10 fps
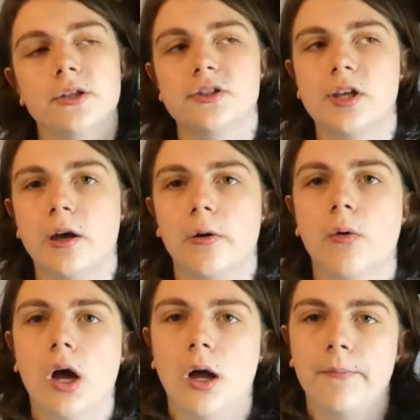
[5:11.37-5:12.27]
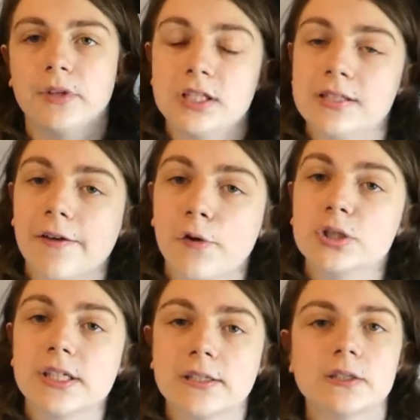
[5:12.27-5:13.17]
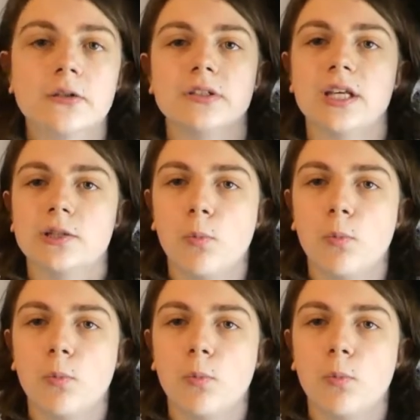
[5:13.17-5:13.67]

So, this is the first in a series as